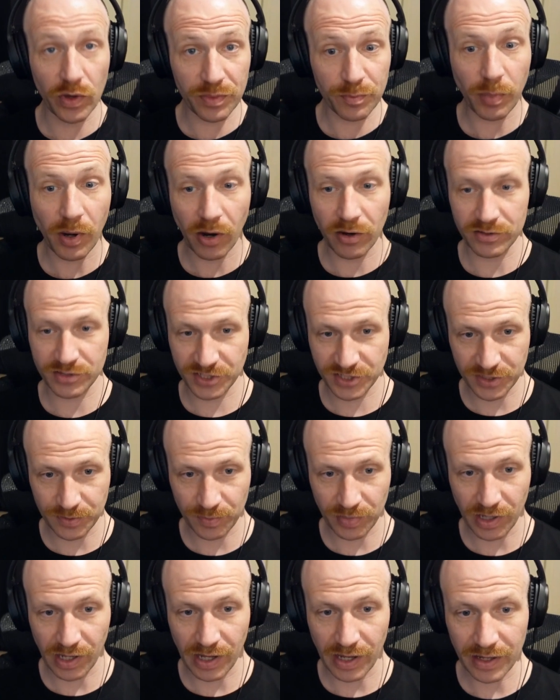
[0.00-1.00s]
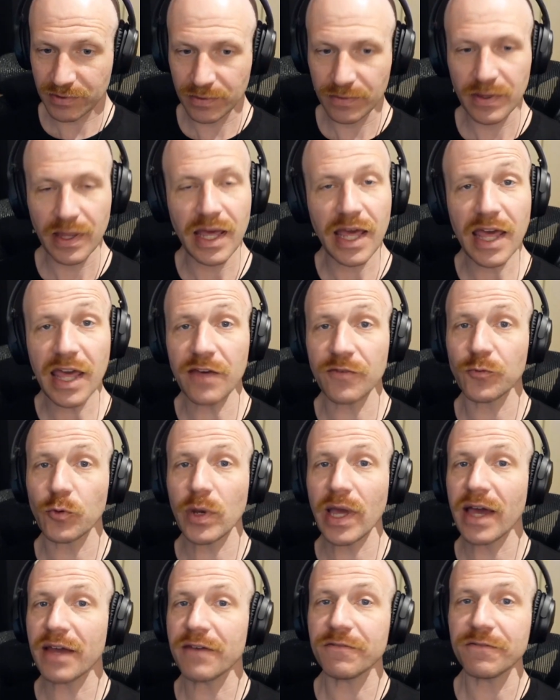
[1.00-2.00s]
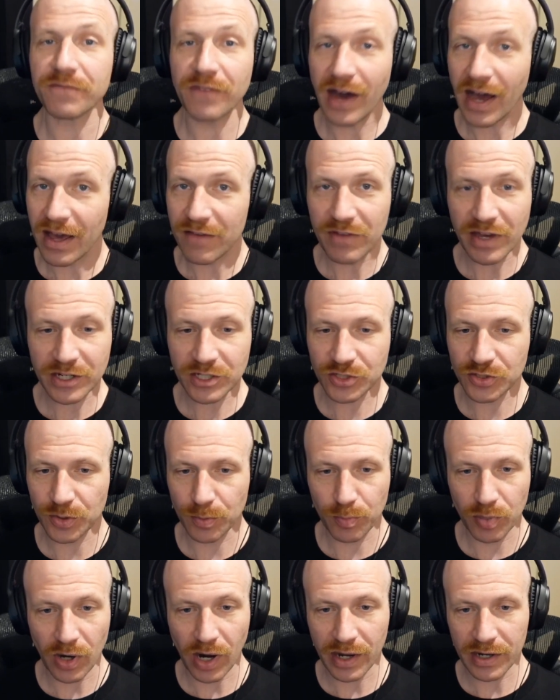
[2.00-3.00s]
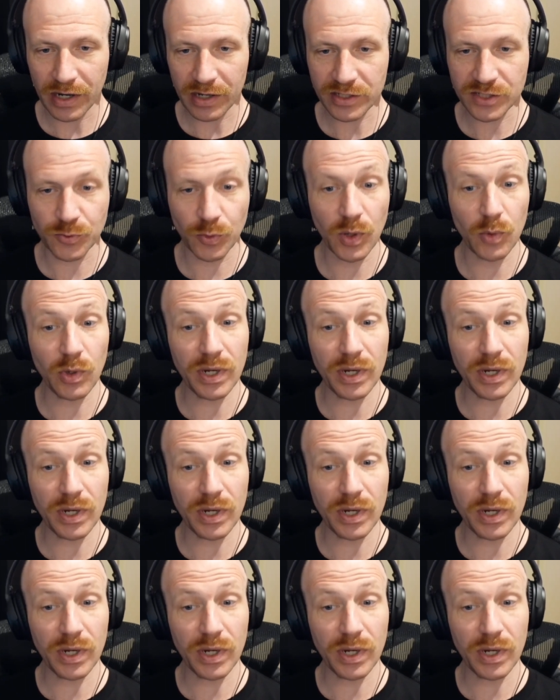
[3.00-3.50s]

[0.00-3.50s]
with parts supply. If we had 5 extra products,